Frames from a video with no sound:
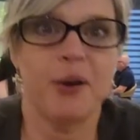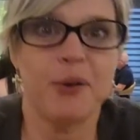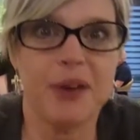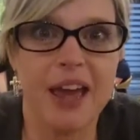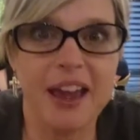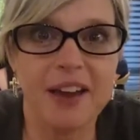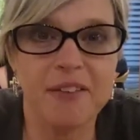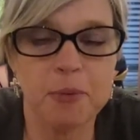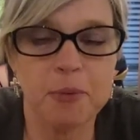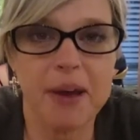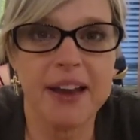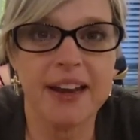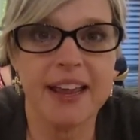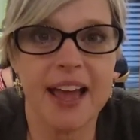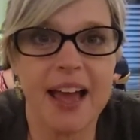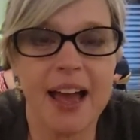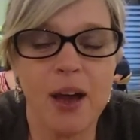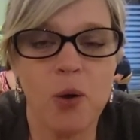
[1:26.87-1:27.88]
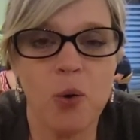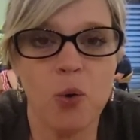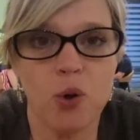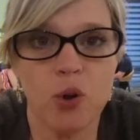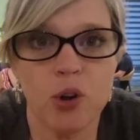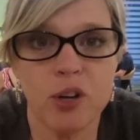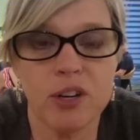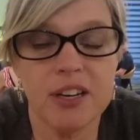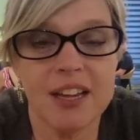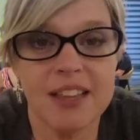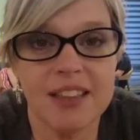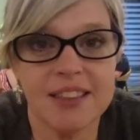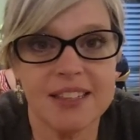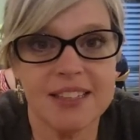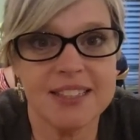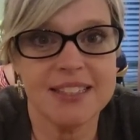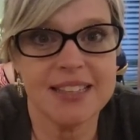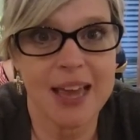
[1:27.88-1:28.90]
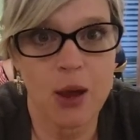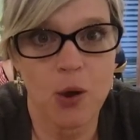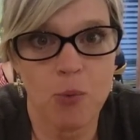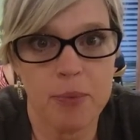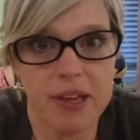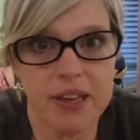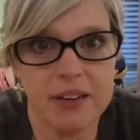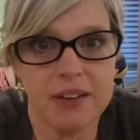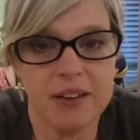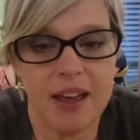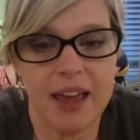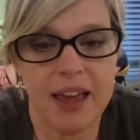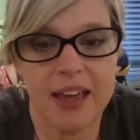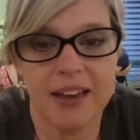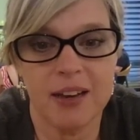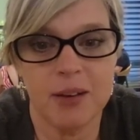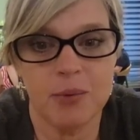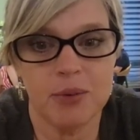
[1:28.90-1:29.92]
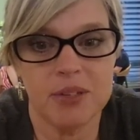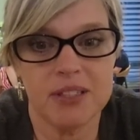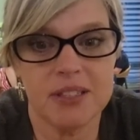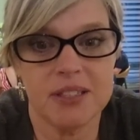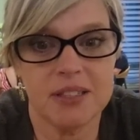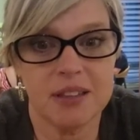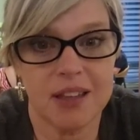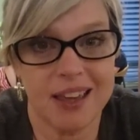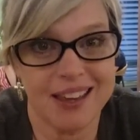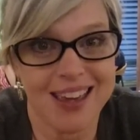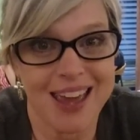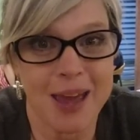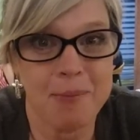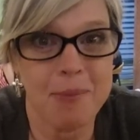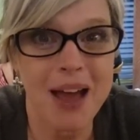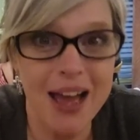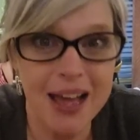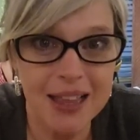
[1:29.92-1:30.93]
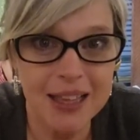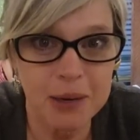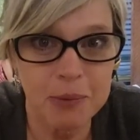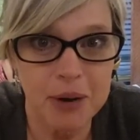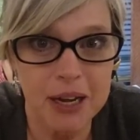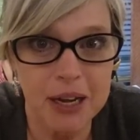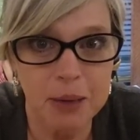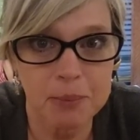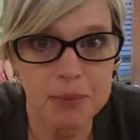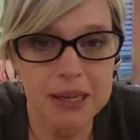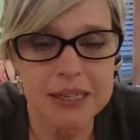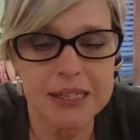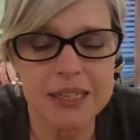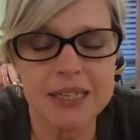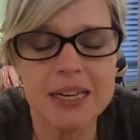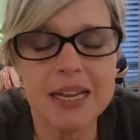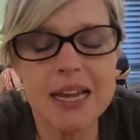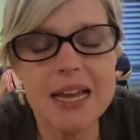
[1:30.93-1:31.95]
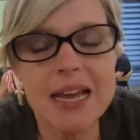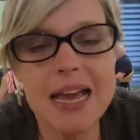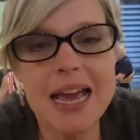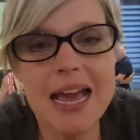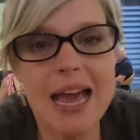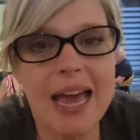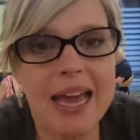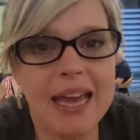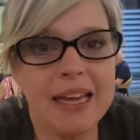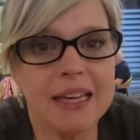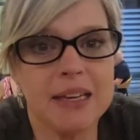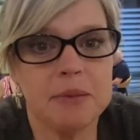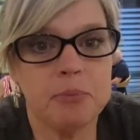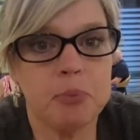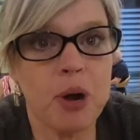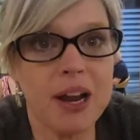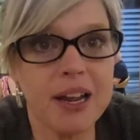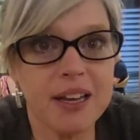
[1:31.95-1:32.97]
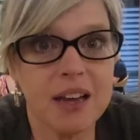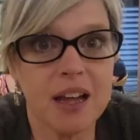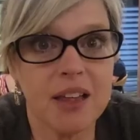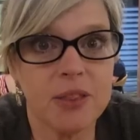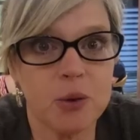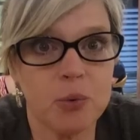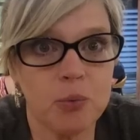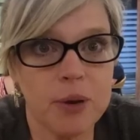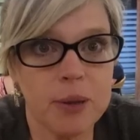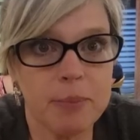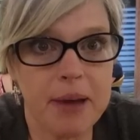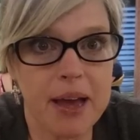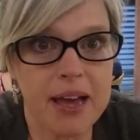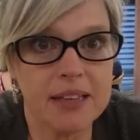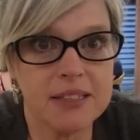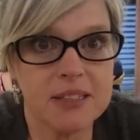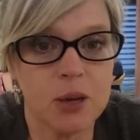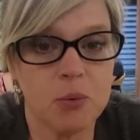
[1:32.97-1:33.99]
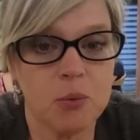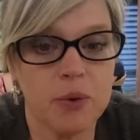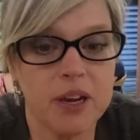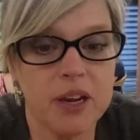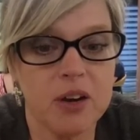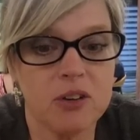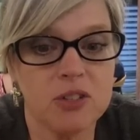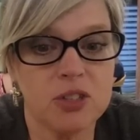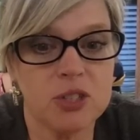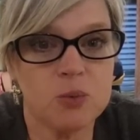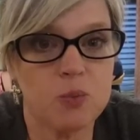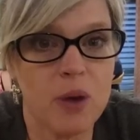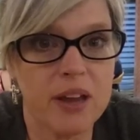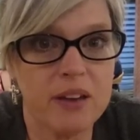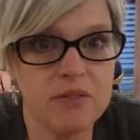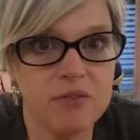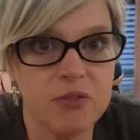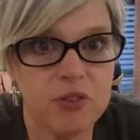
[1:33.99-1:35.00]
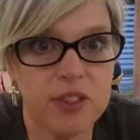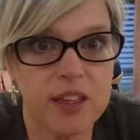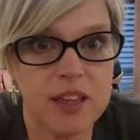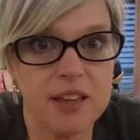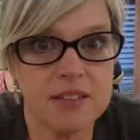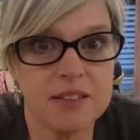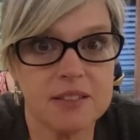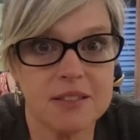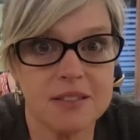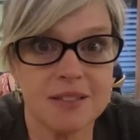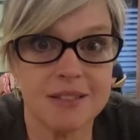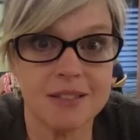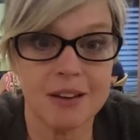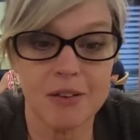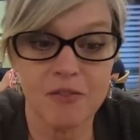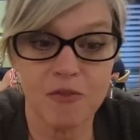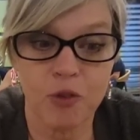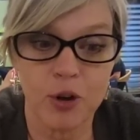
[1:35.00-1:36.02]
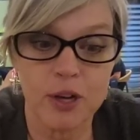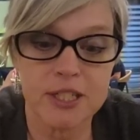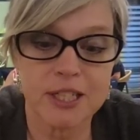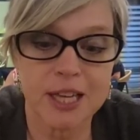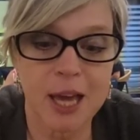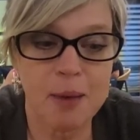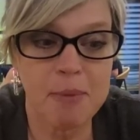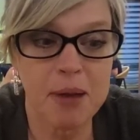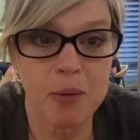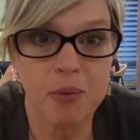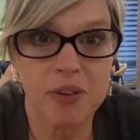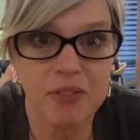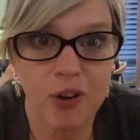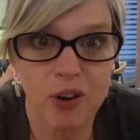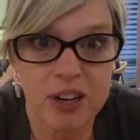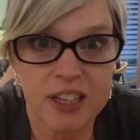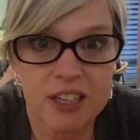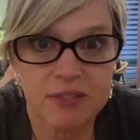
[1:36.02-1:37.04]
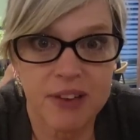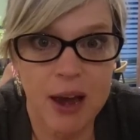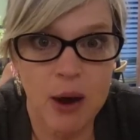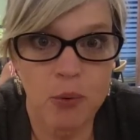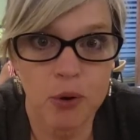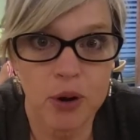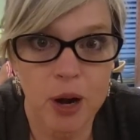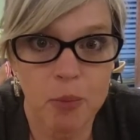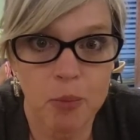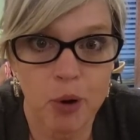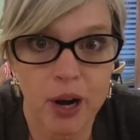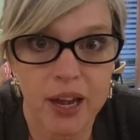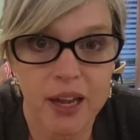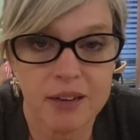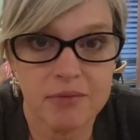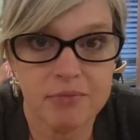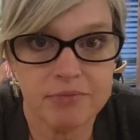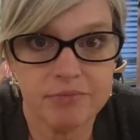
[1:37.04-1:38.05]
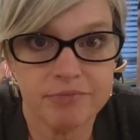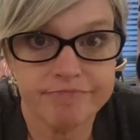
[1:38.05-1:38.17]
Okay everybody, I ordered the salmon, and it was it came highly recommended. And Bryant got the ribeye, so we are just waiting for that for it to come, and we've already devoured our bread.